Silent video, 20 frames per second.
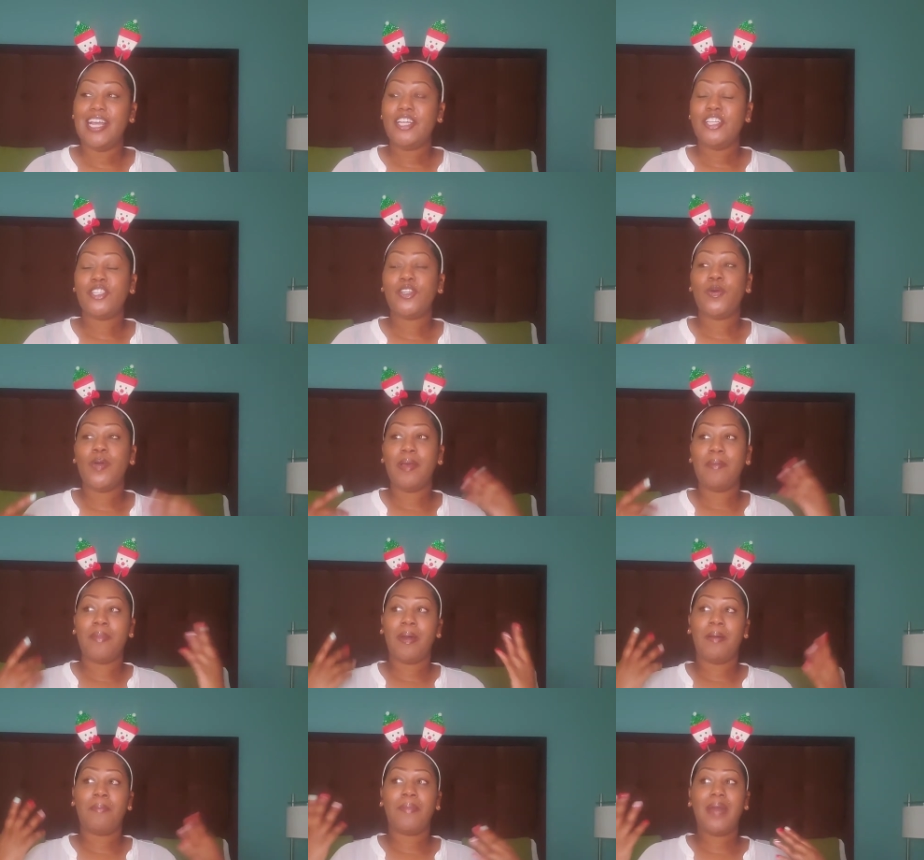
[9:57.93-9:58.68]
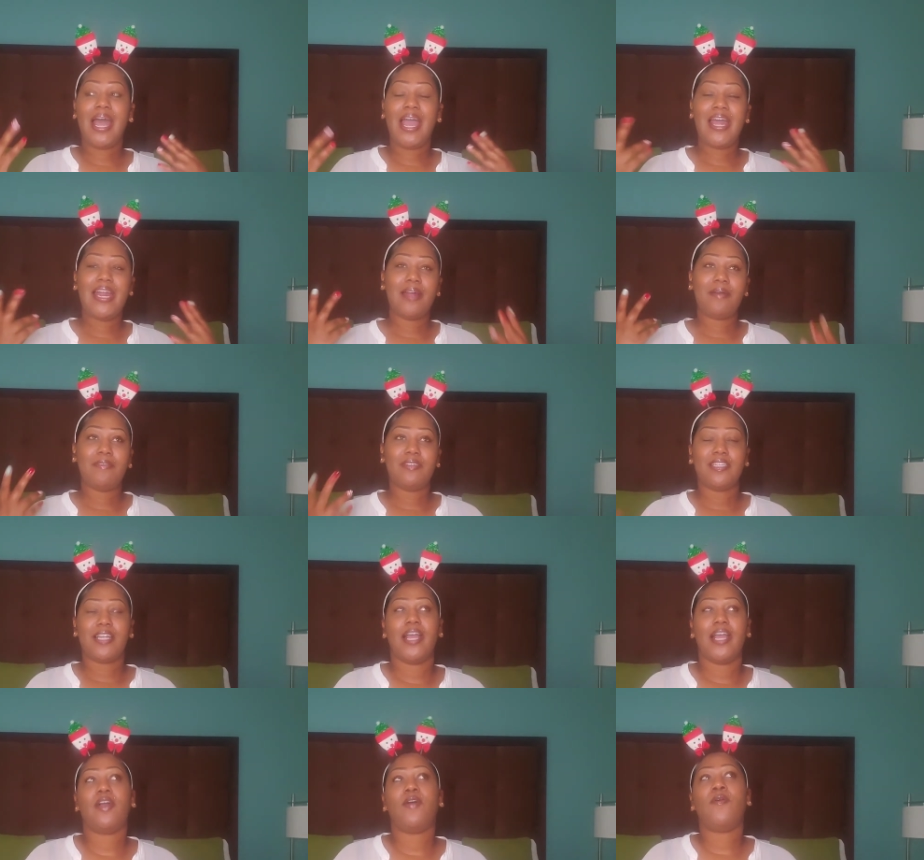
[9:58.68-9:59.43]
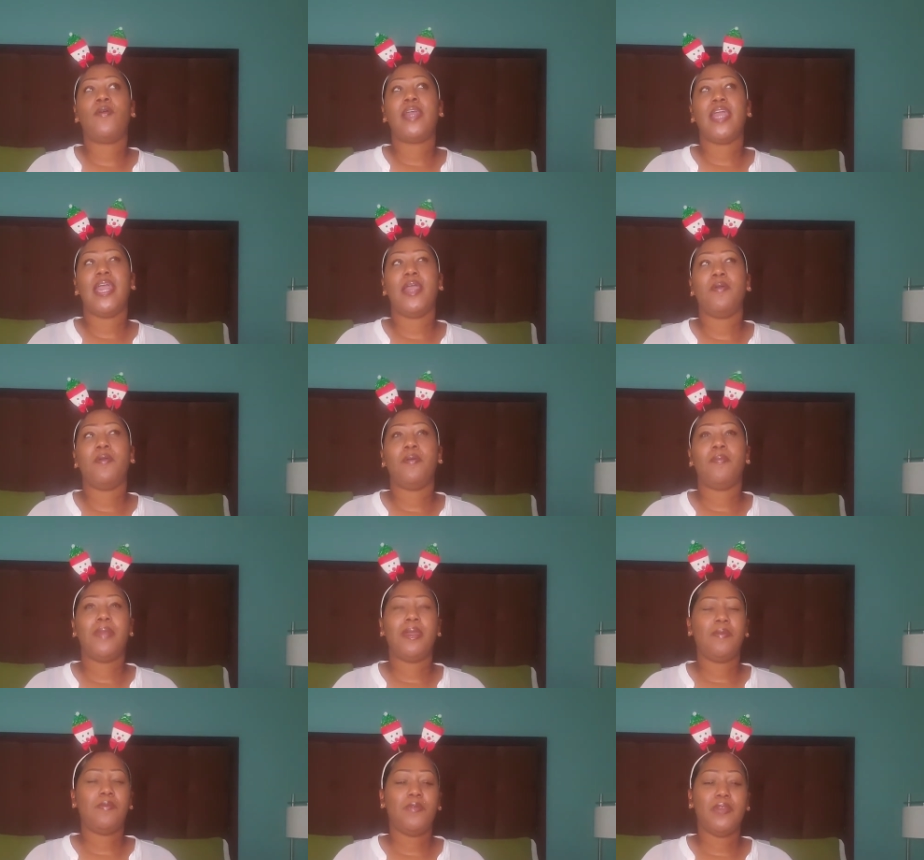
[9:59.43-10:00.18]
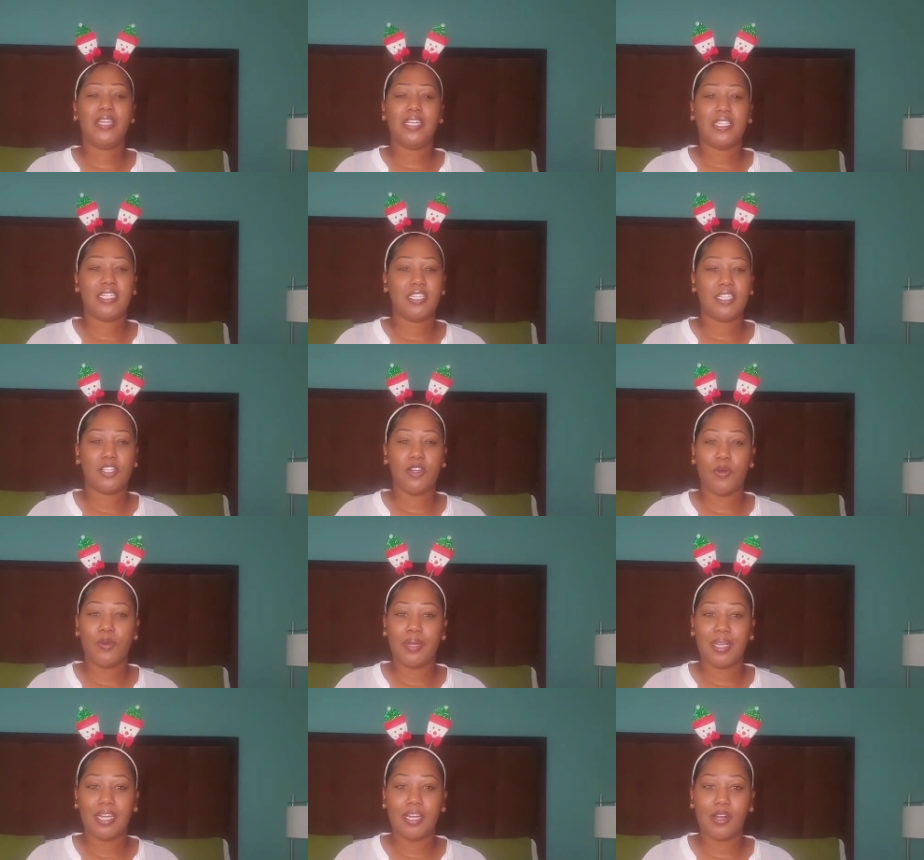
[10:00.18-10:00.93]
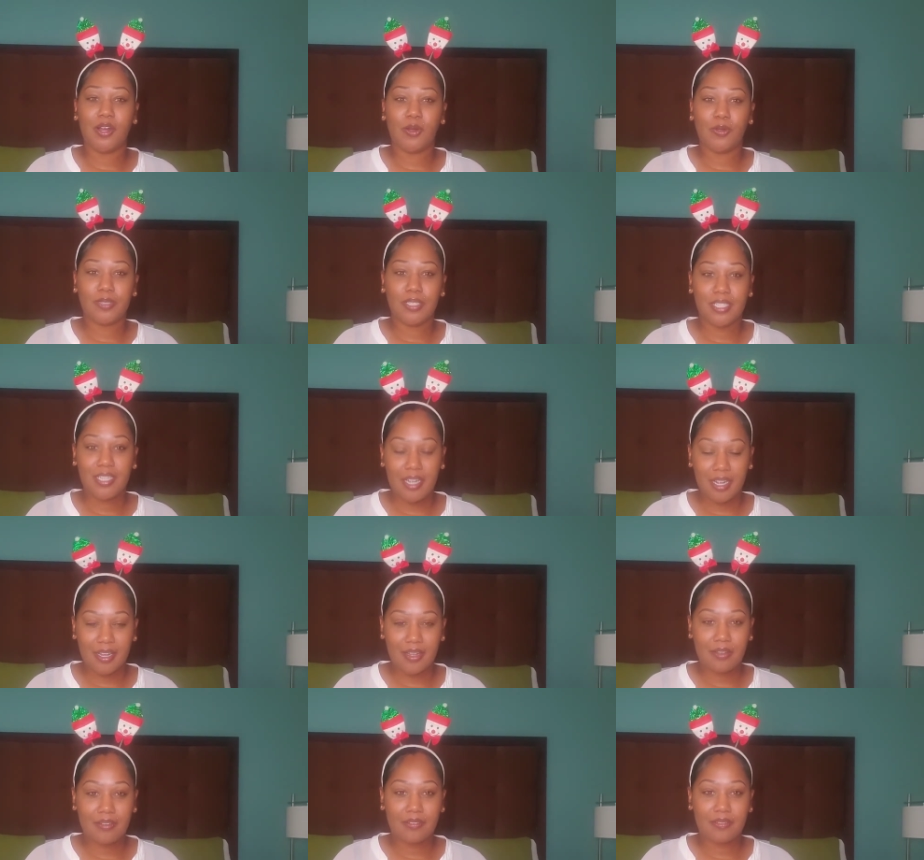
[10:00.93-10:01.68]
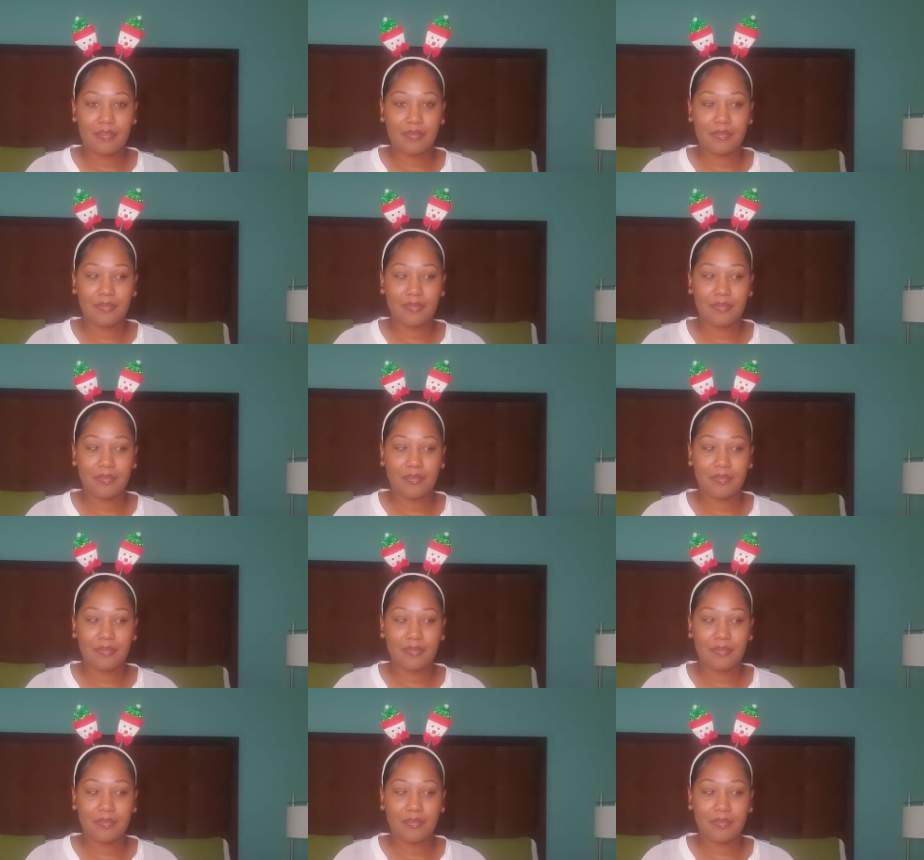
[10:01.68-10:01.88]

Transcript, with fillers: so in my mind, I was like, okay, well, maybe we could just go get a hotel